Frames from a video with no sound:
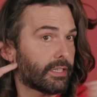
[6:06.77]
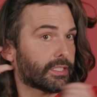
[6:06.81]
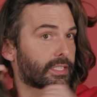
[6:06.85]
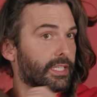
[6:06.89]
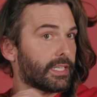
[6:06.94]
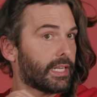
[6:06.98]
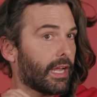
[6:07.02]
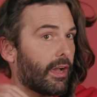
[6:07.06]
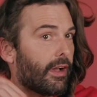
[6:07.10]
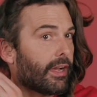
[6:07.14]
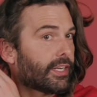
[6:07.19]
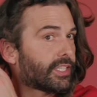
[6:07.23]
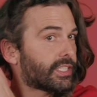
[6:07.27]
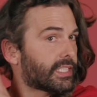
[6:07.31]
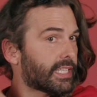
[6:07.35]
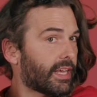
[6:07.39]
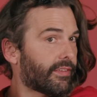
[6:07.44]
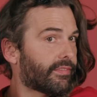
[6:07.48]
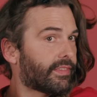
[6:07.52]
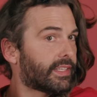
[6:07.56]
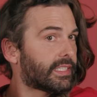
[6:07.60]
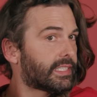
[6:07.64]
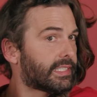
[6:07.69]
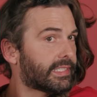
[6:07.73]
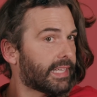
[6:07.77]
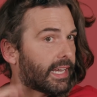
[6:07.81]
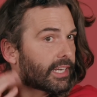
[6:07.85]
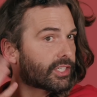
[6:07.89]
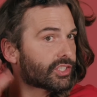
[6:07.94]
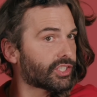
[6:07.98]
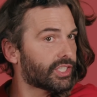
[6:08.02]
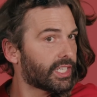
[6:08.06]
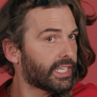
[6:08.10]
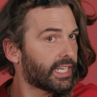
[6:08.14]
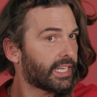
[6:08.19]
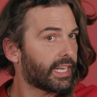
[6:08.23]
So now I just have this
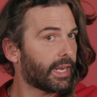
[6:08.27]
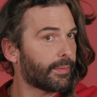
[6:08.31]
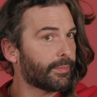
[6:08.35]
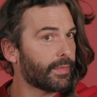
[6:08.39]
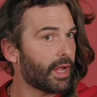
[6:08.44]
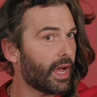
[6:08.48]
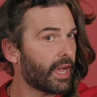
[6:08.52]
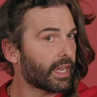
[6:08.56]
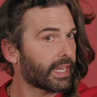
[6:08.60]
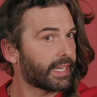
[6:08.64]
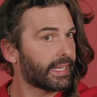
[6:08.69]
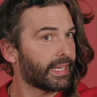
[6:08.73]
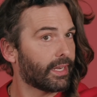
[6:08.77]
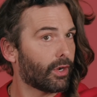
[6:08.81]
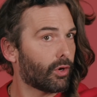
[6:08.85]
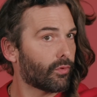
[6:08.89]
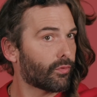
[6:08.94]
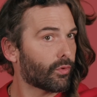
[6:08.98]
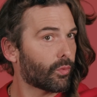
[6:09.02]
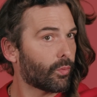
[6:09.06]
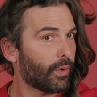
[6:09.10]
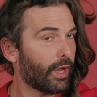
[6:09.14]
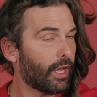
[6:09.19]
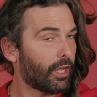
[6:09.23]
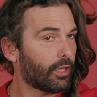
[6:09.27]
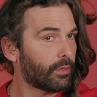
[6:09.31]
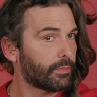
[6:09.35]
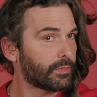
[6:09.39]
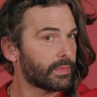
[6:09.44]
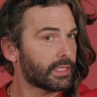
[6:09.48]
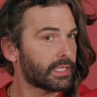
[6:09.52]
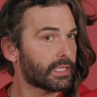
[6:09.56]
section and I'm not getting overwhelmed.